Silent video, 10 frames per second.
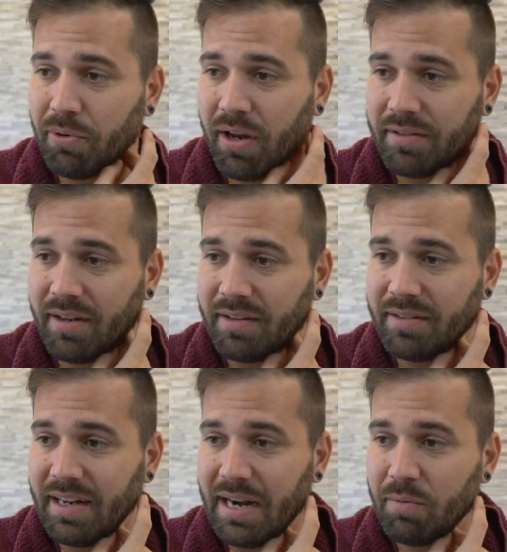
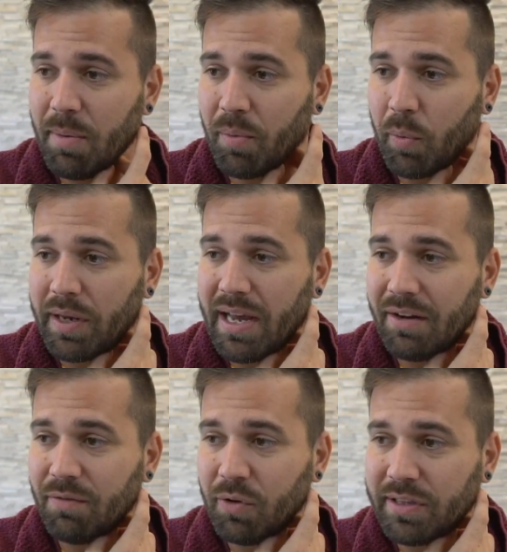process. And I remember we kind
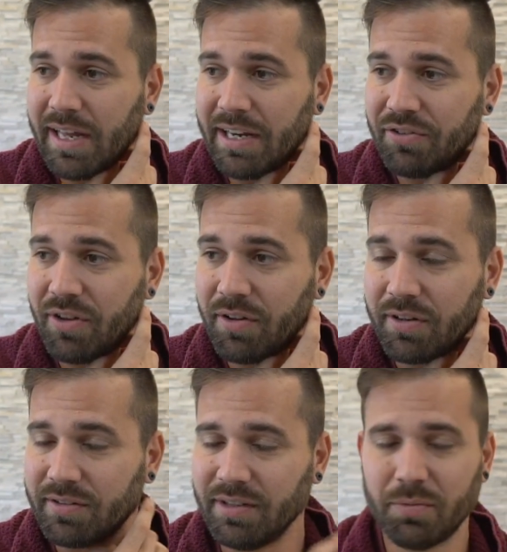of looked at each other
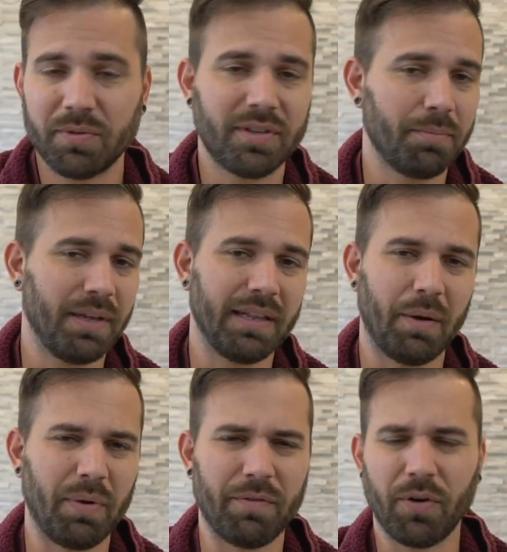because this was something
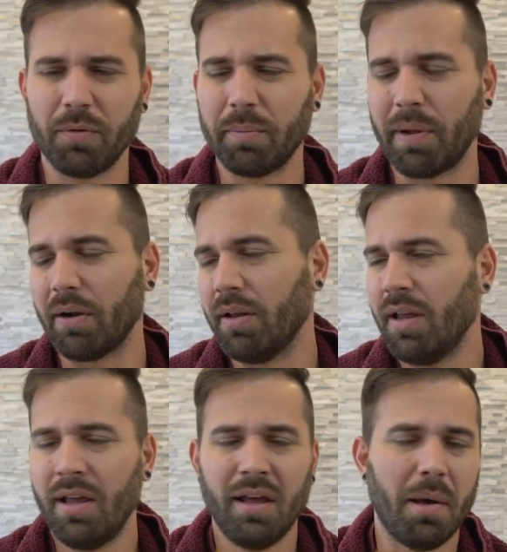that we've heard about
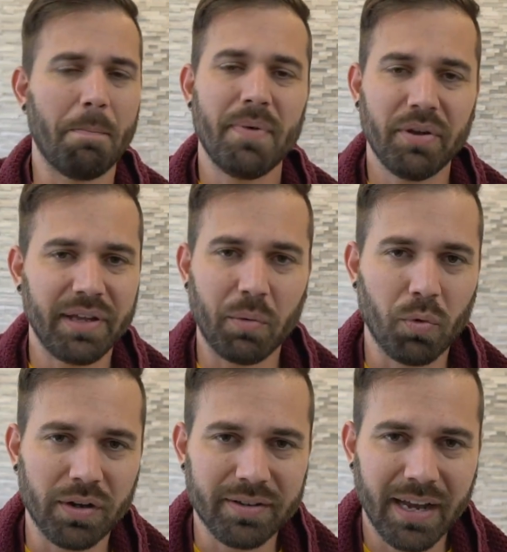a million and
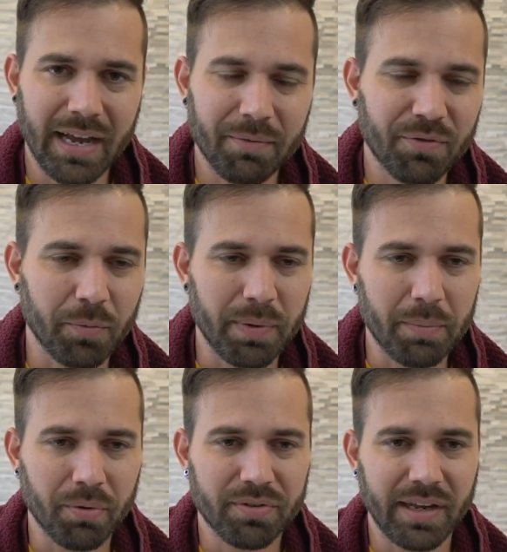one times from
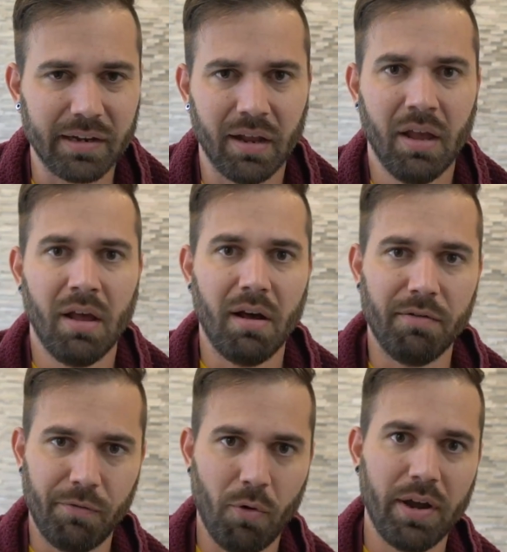people saying,
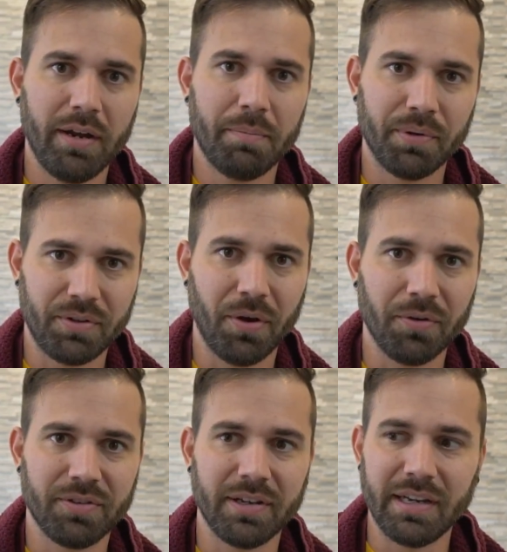avoid
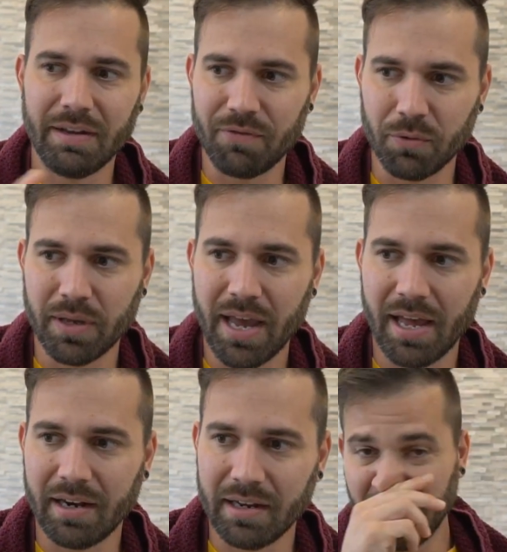Pitocin if you
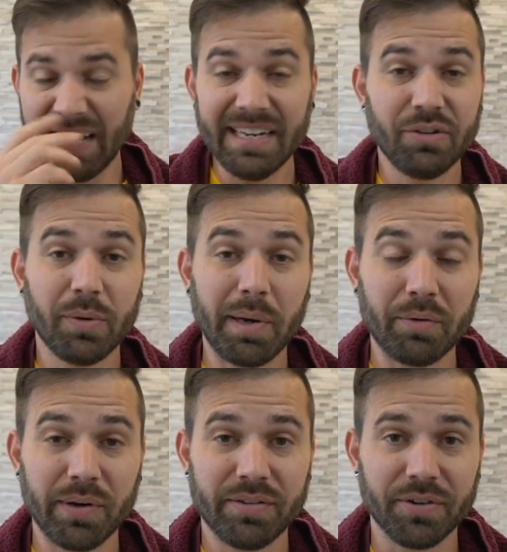can. I didn't do any
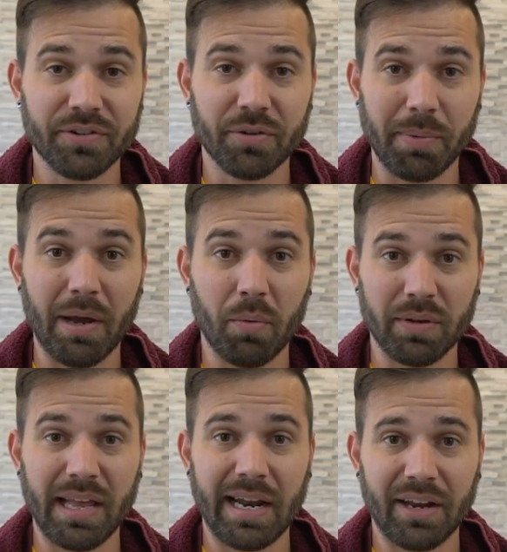research about
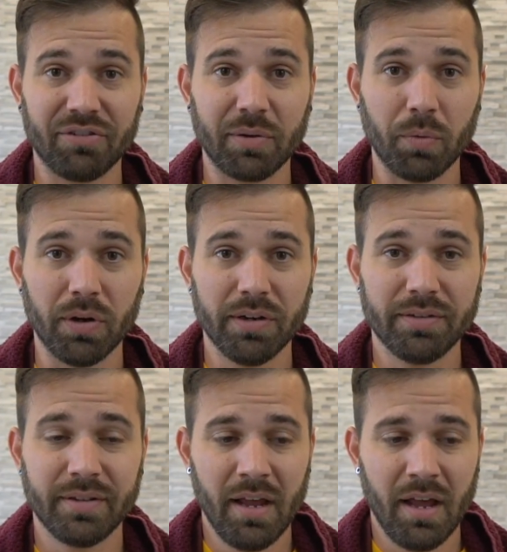what that actually was.